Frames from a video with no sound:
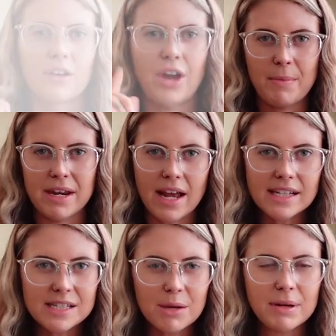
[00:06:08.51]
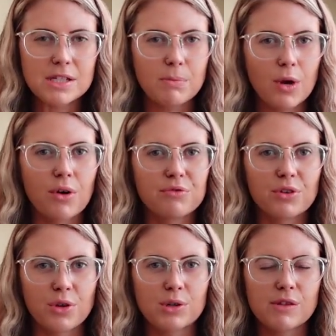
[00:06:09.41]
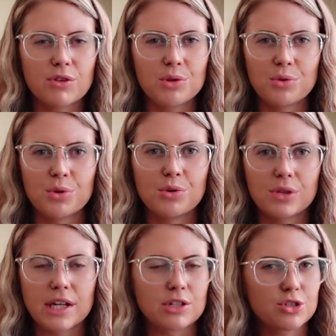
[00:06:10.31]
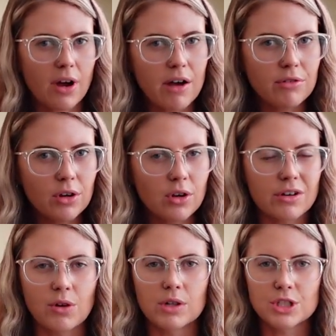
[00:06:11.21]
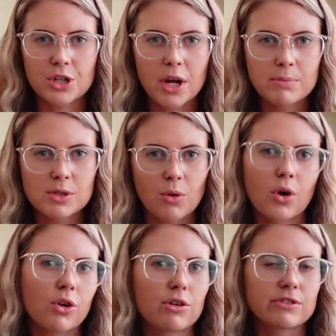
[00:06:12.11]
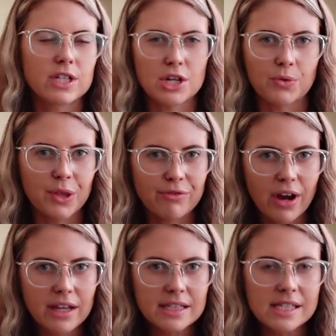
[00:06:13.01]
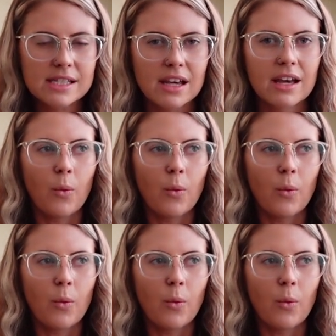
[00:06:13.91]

Okay, my next tip is a big one for those of you who like to travel or go on trips or go out to dinner with friends.